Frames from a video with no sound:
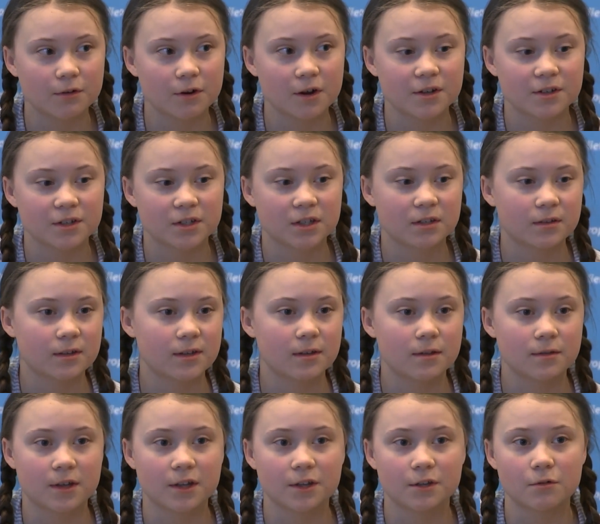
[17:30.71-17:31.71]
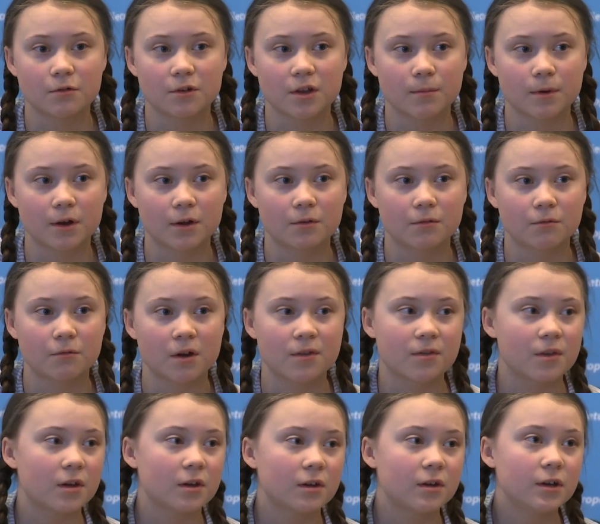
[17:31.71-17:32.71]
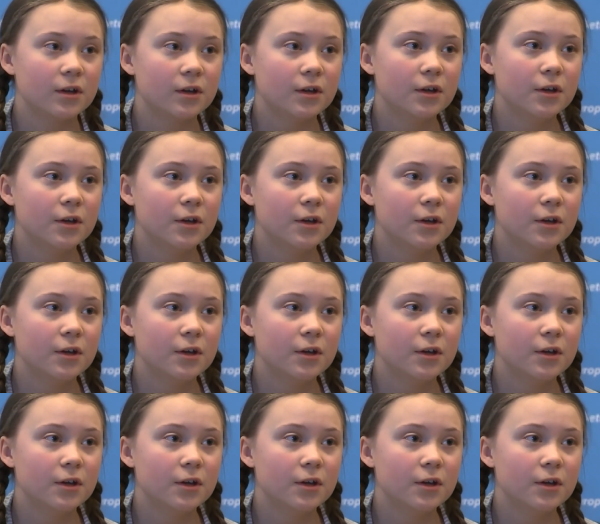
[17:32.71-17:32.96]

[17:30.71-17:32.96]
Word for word: crisis. They talk about whether